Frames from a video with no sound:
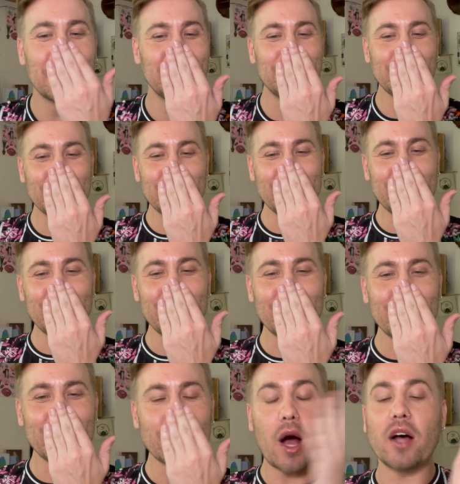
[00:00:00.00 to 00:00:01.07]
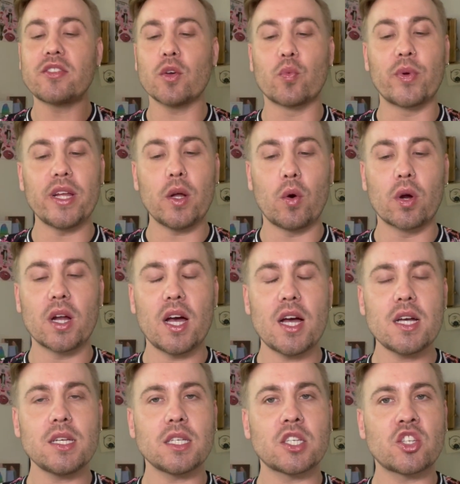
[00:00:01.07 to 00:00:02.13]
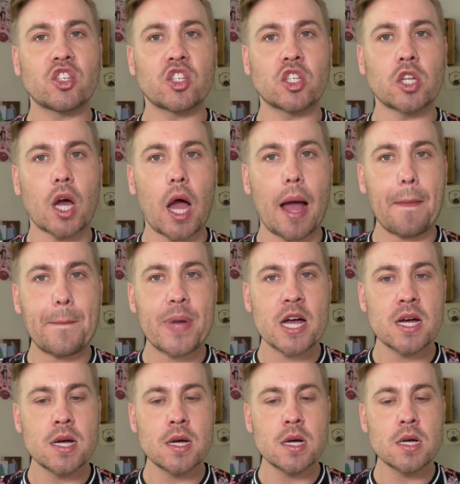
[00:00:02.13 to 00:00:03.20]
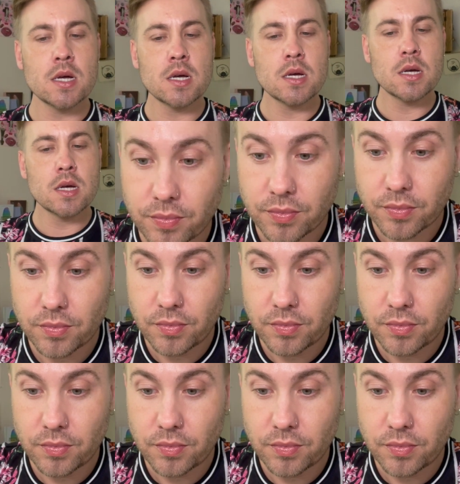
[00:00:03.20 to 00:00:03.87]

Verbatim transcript: Ooh. Also, Rita Ora, stop. Oh, my.